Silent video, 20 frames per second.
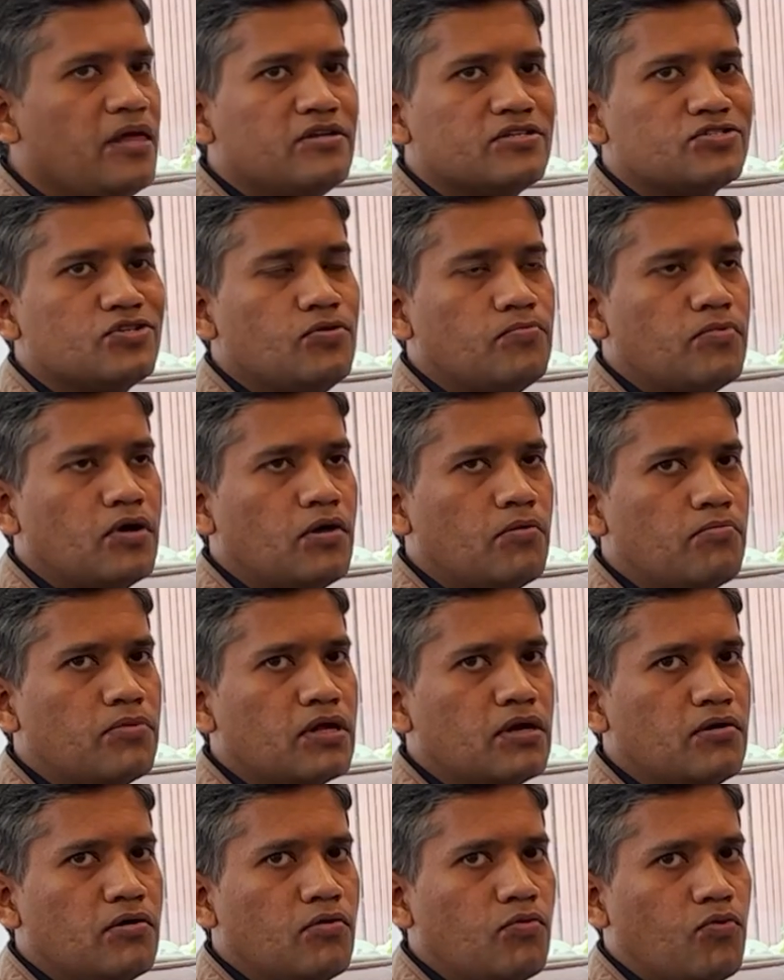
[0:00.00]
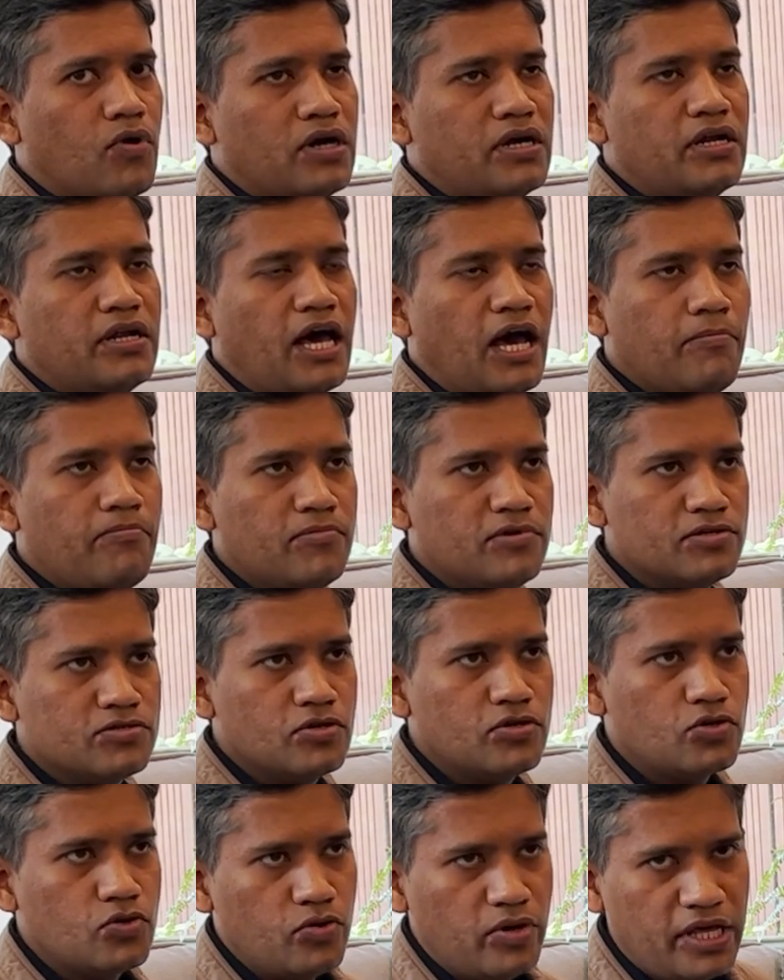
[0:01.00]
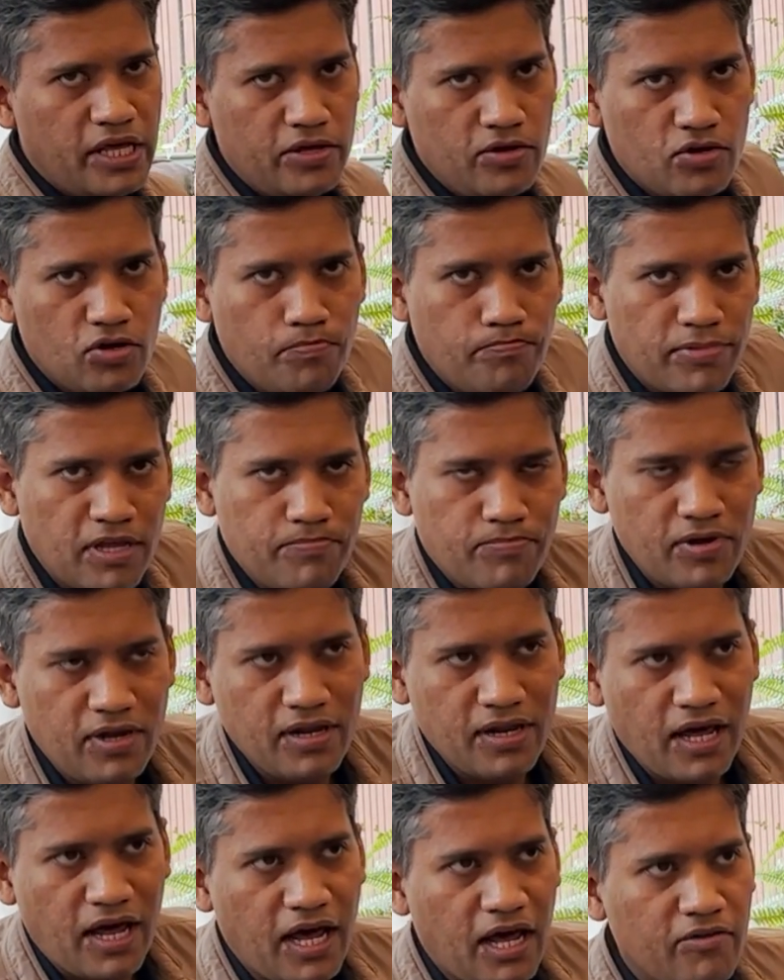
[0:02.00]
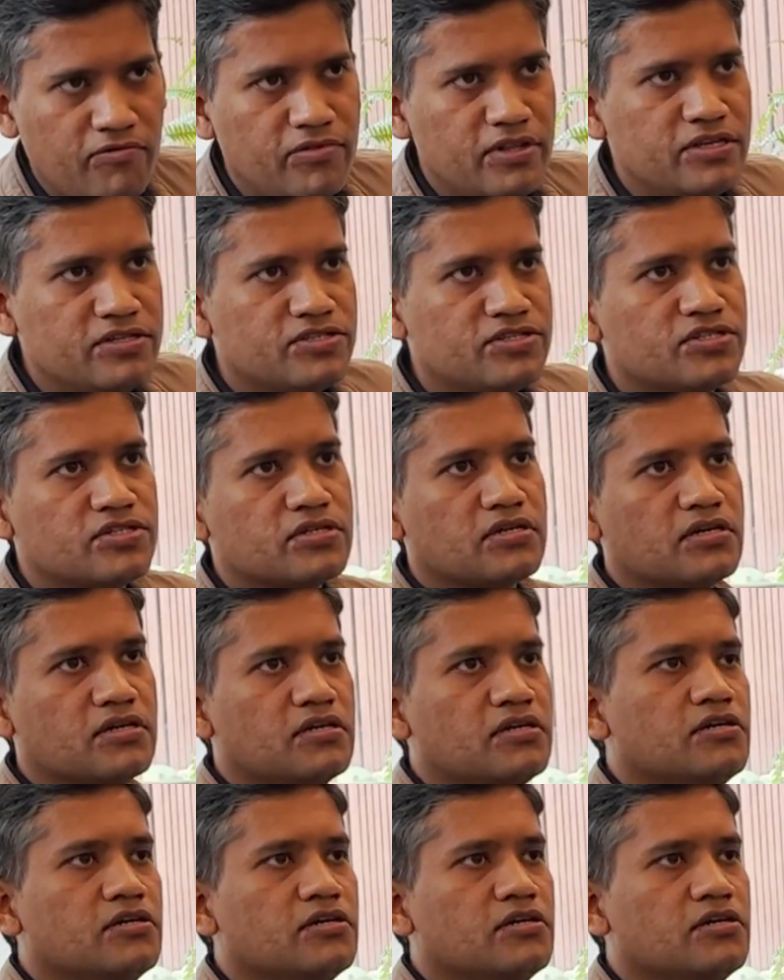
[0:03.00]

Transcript: So so today, people have this.